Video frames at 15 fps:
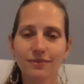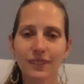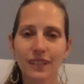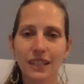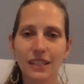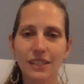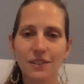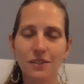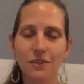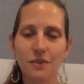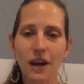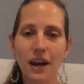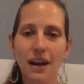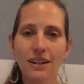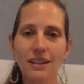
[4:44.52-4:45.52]
And as you
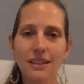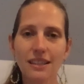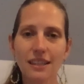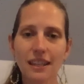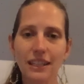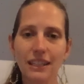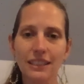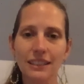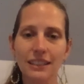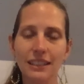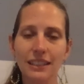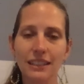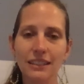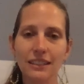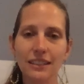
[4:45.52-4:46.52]
exhale,
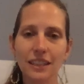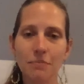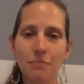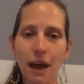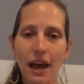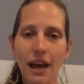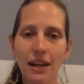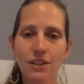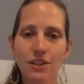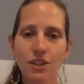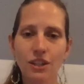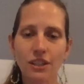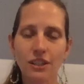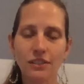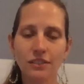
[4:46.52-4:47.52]

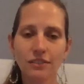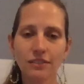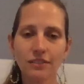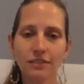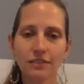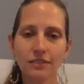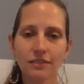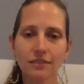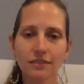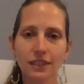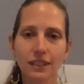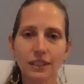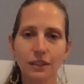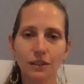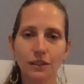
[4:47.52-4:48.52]
imagine the
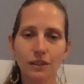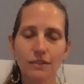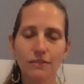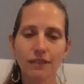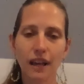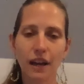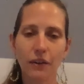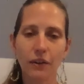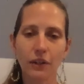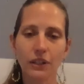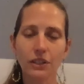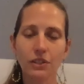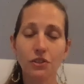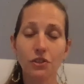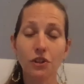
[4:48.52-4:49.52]
lotus flower
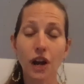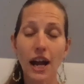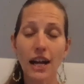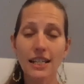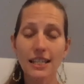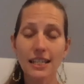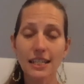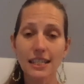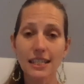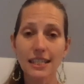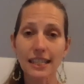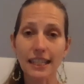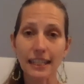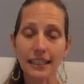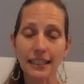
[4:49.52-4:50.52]
contracting
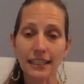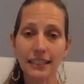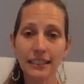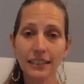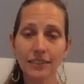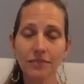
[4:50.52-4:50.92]
slightly.